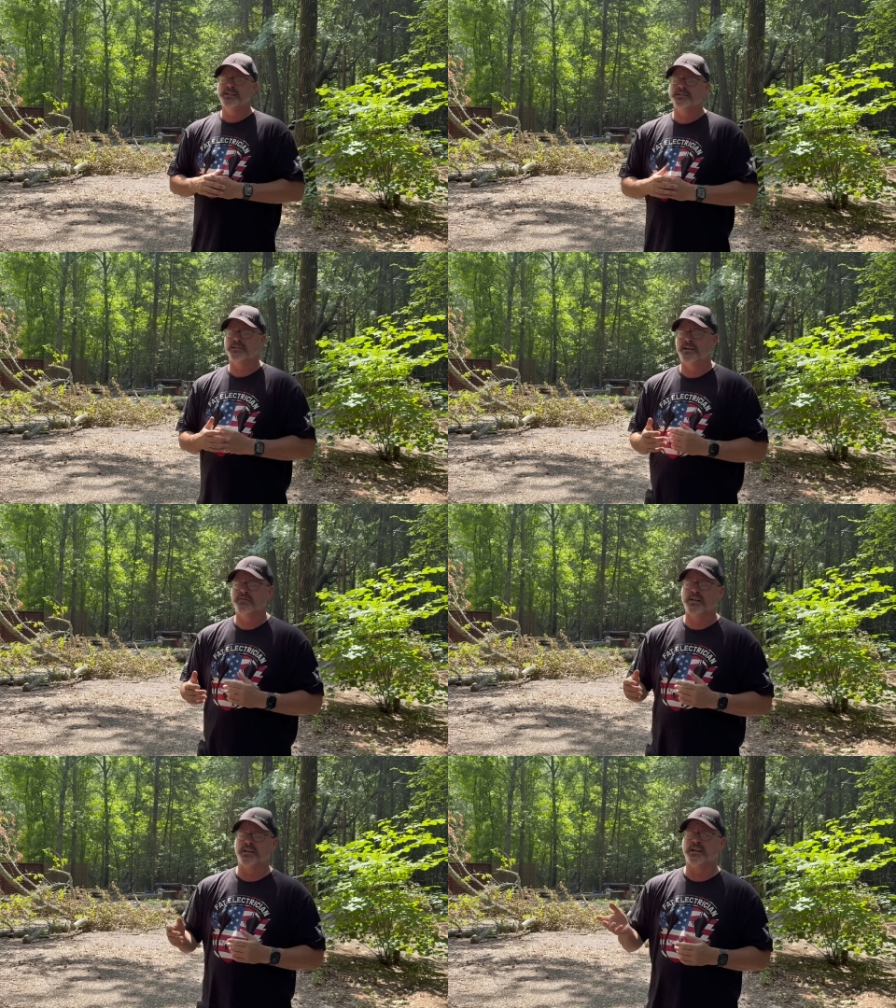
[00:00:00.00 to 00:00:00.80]
so I
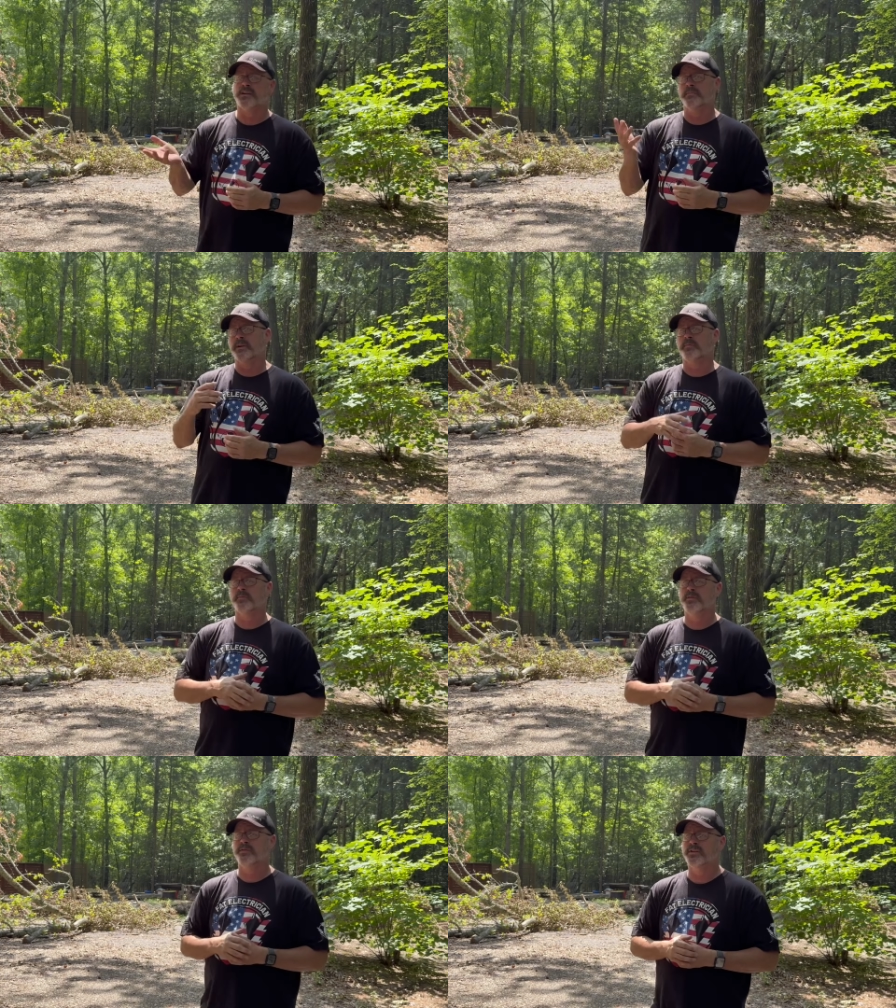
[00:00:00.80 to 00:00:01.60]
felt like coming up
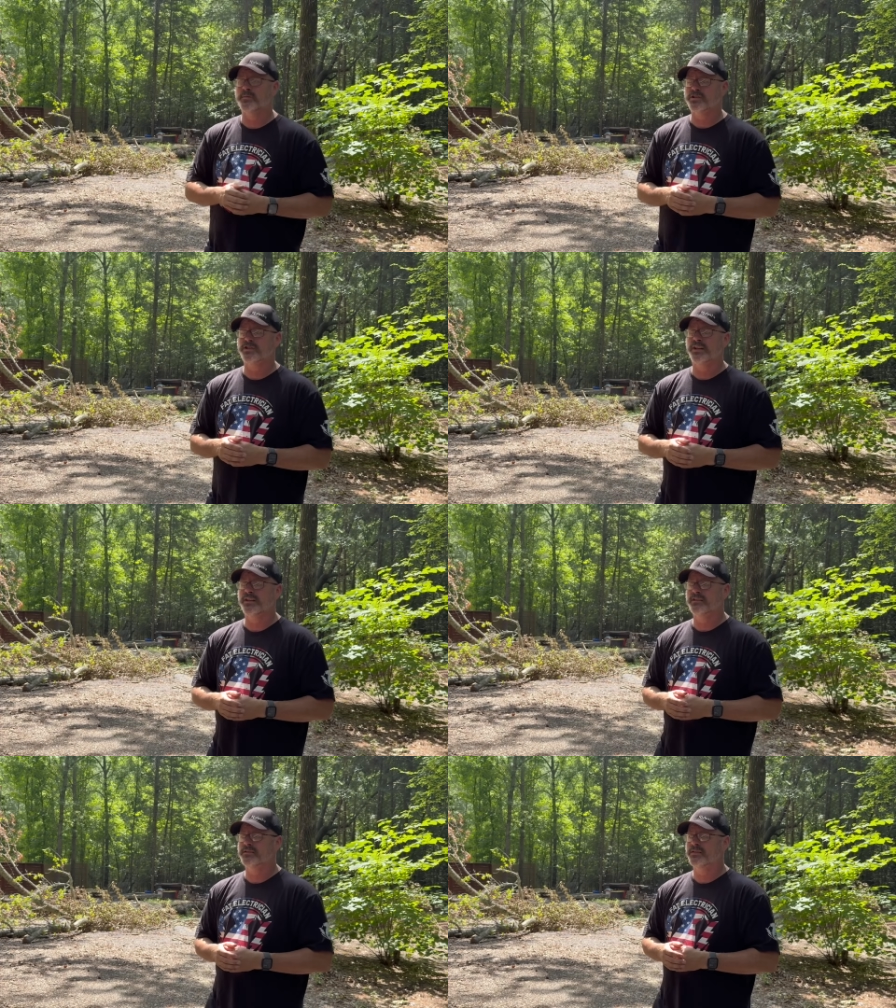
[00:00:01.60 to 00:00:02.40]
and moving the
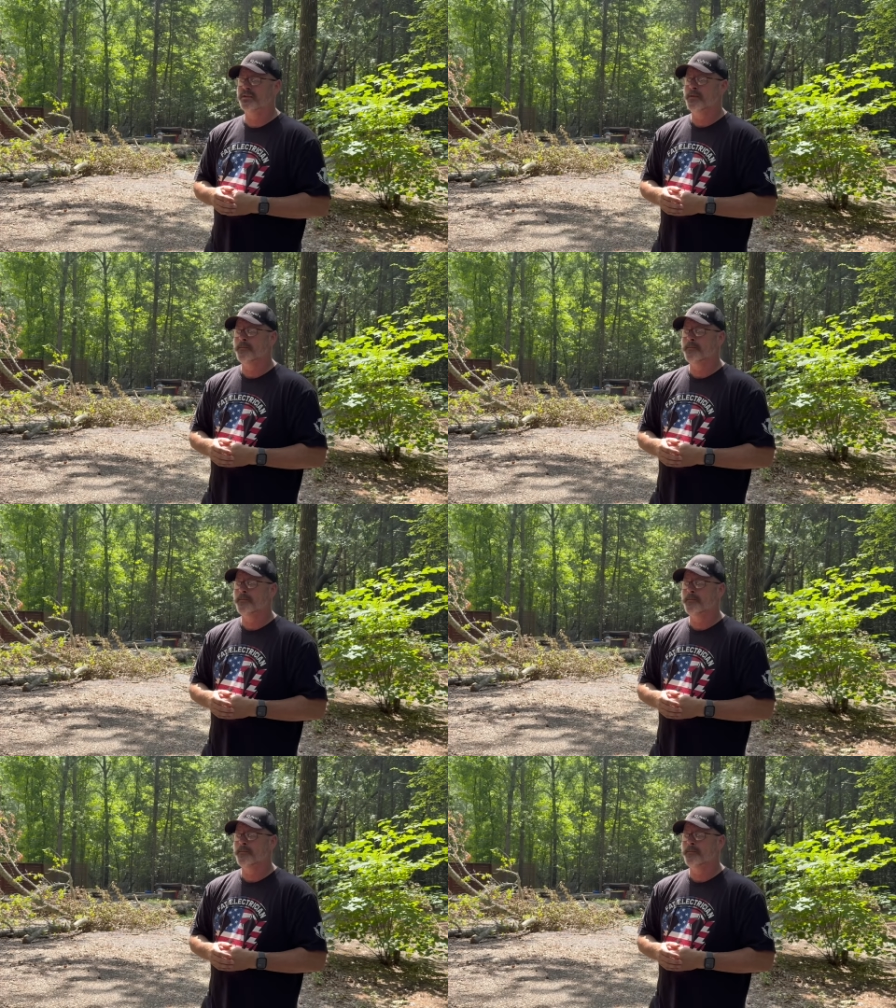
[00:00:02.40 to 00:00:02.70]
machines